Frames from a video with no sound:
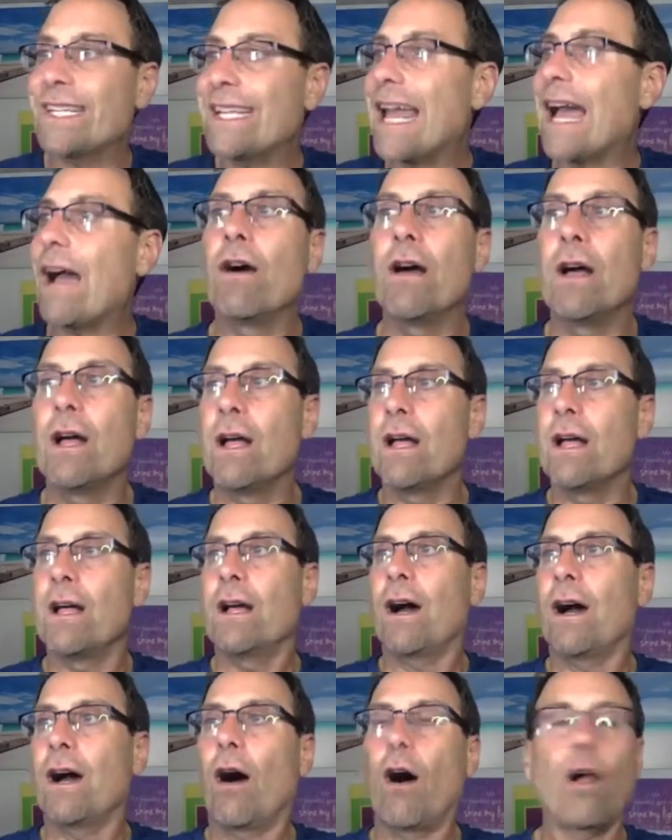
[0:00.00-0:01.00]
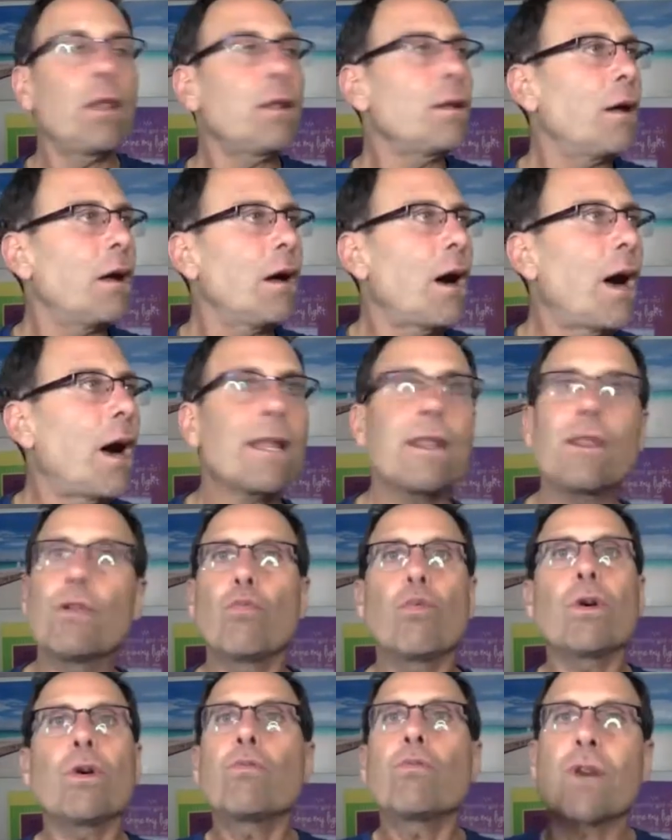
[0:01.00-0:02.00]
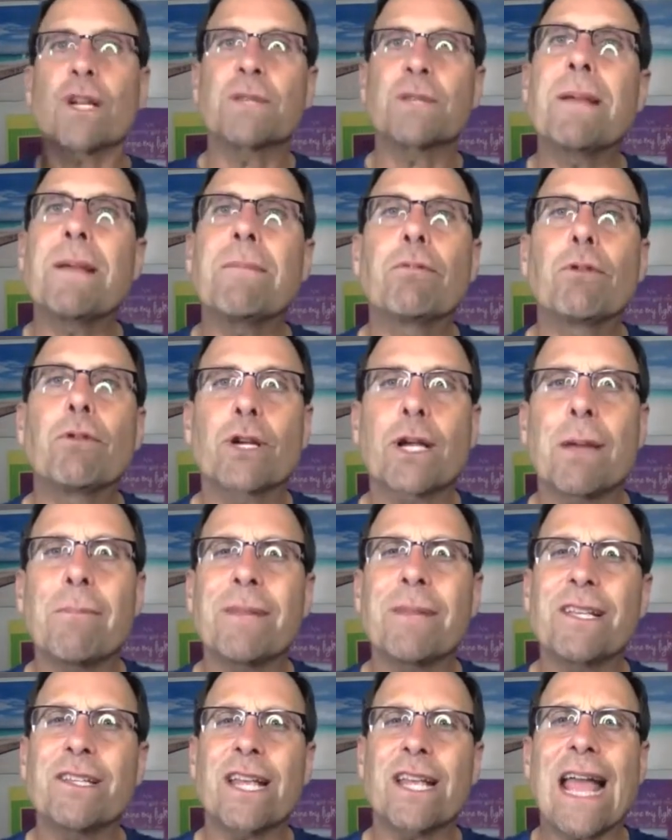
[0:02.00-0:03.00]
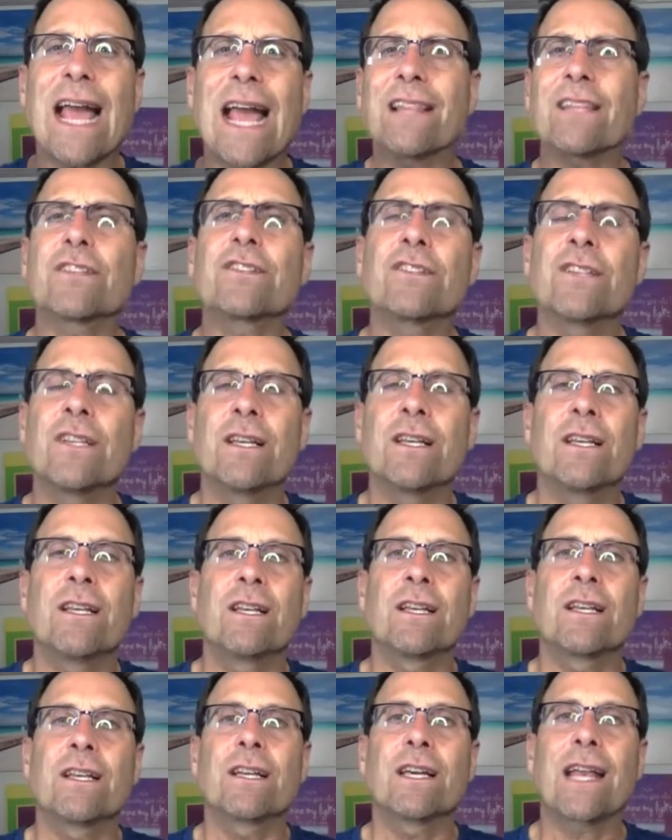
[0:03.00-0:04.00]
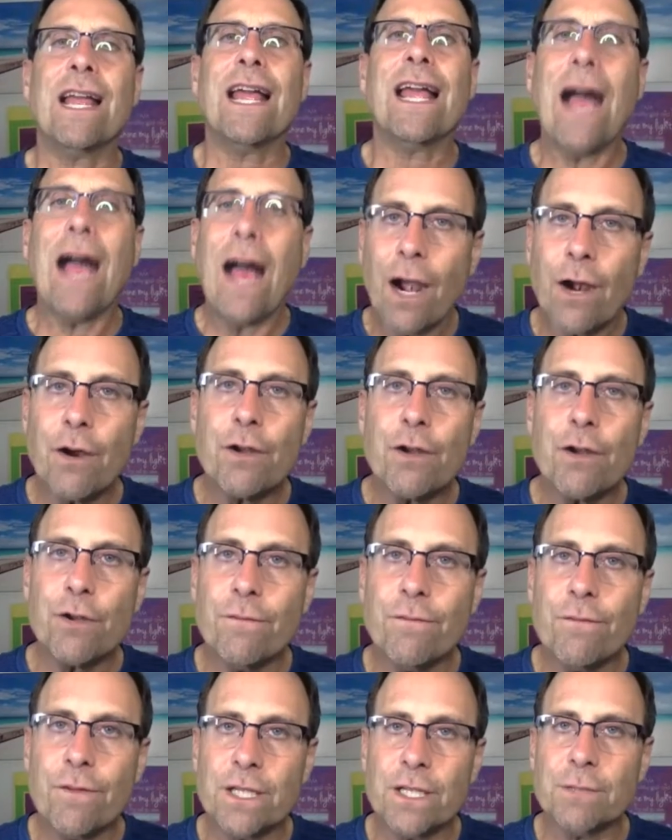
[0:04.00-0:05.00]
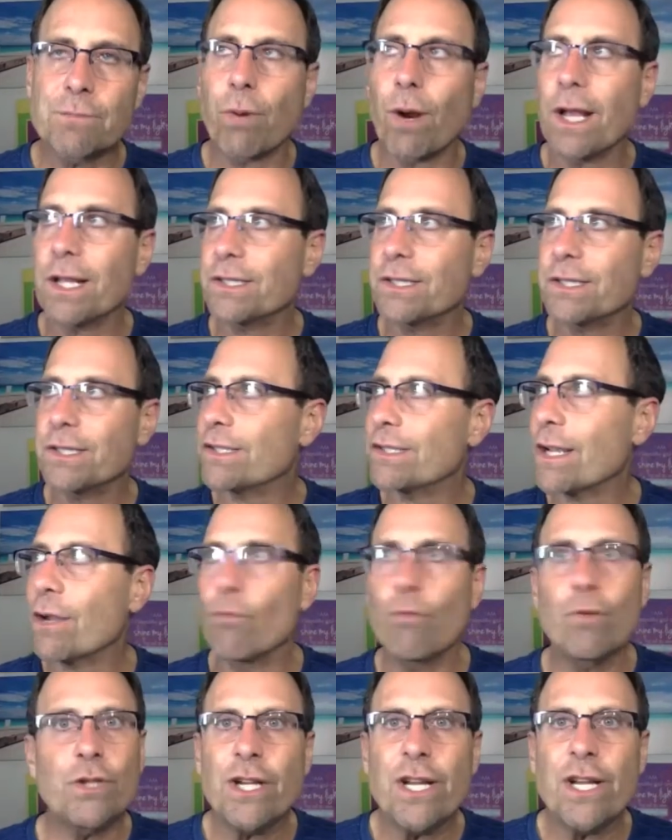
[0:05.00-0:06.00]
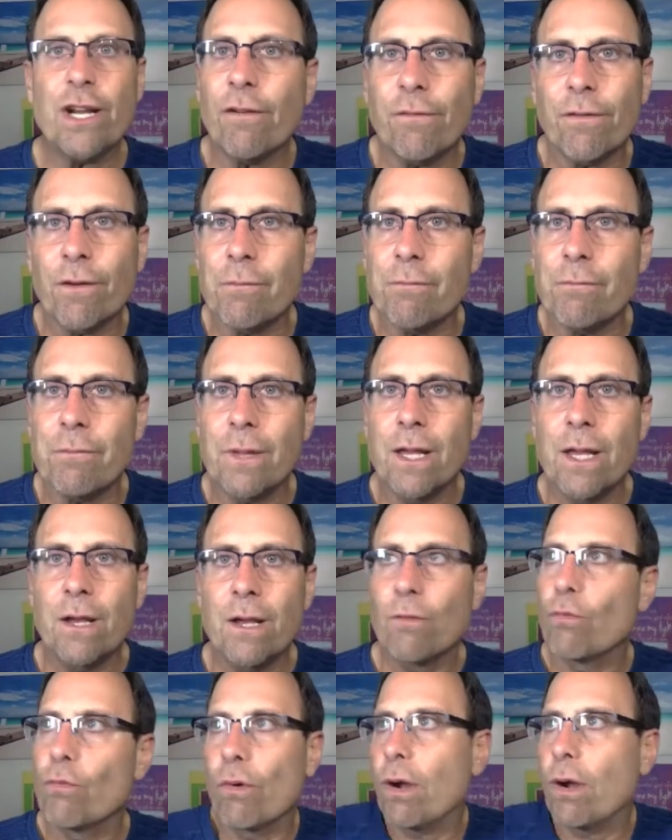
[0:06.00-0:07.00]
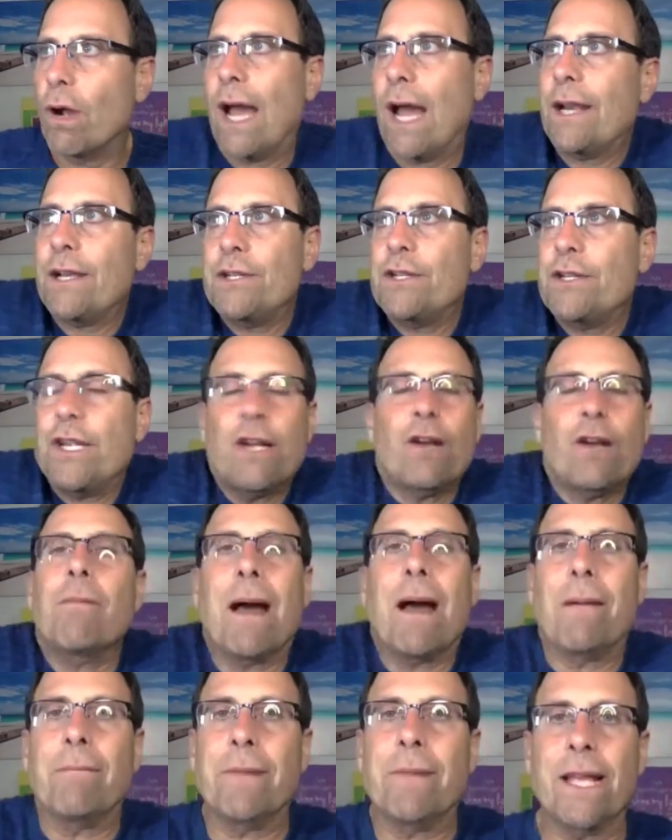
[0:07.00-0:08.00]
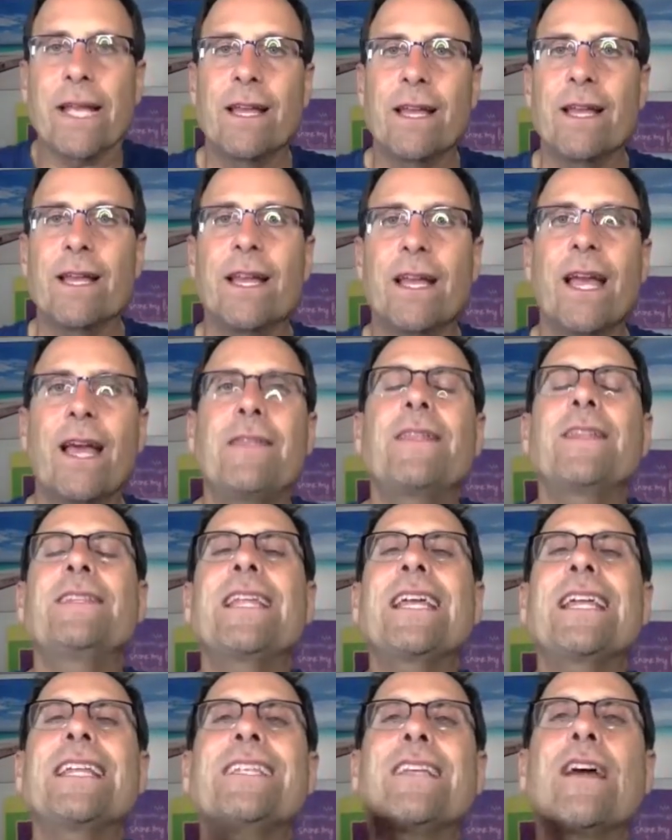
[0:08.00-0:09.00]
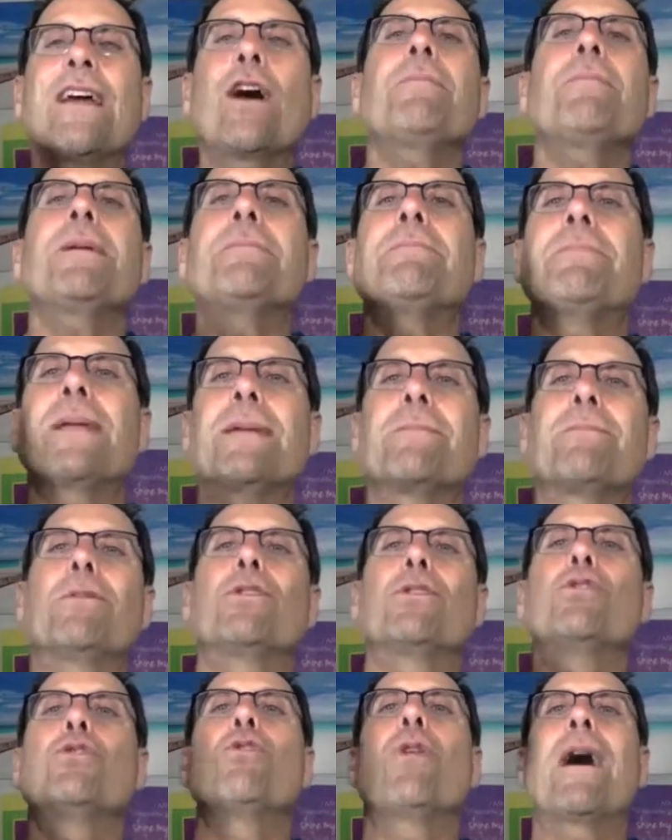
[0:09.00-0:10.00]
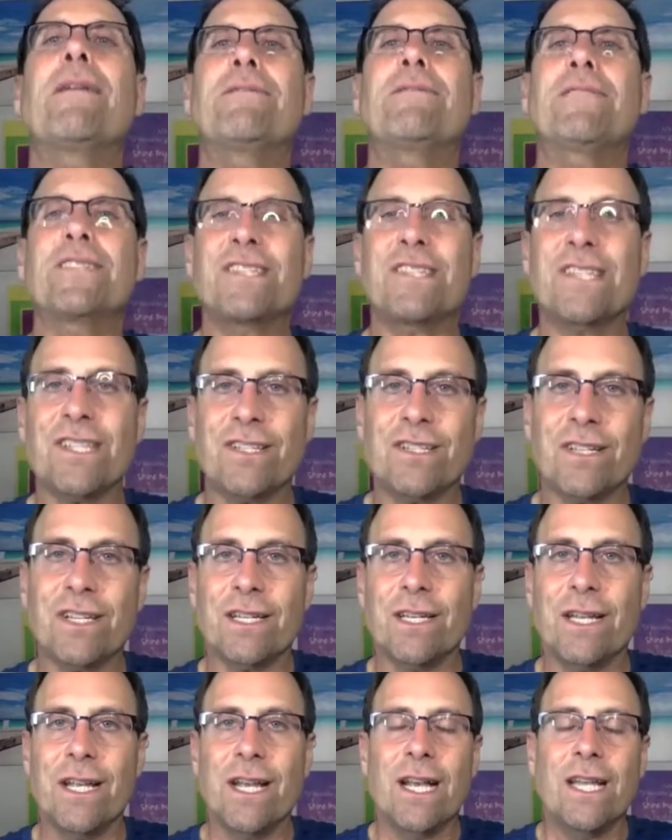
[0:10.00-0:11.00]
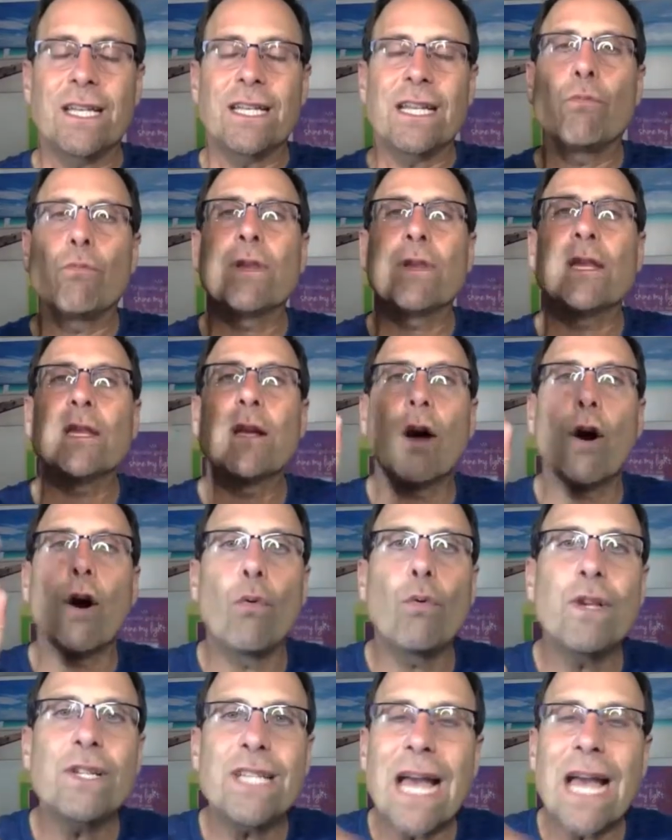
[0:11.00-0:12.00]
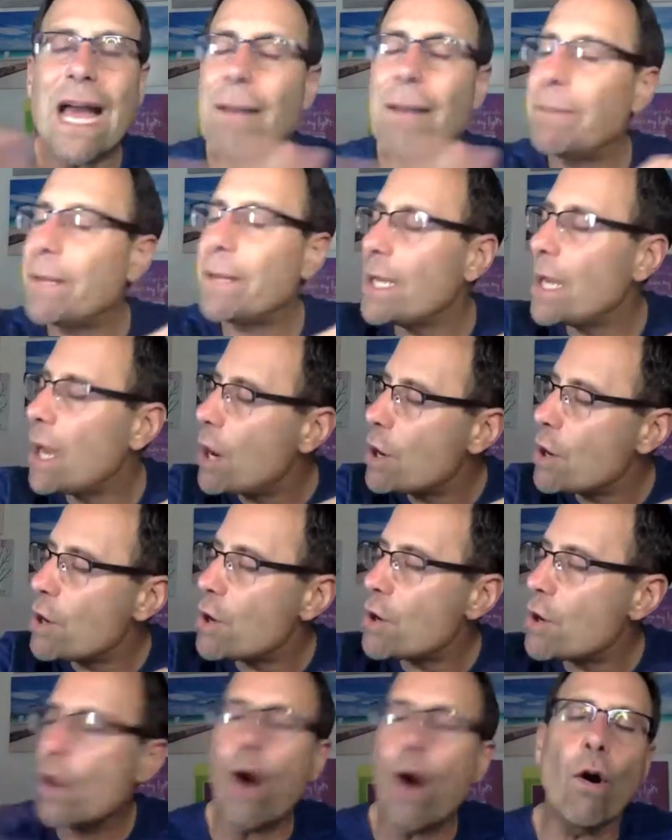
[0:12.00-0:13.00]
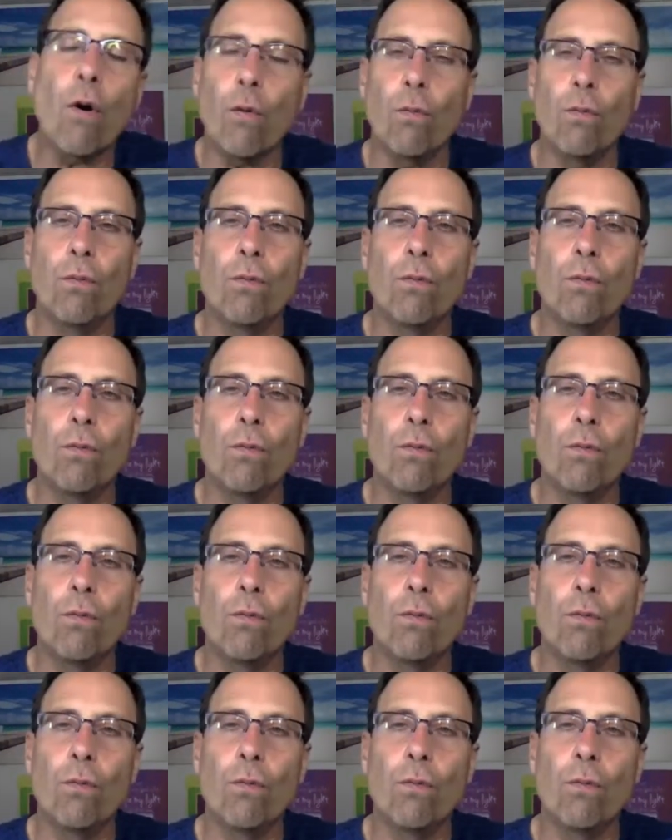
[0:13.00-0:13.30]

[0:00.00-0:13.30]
And now all out of the woodworks, people are coming and saying, Alex, can I hire you for this process? I go, where'd you hear from? How did you hear about me? And then they tell me people who I've assisted. Now, will it always happen? No.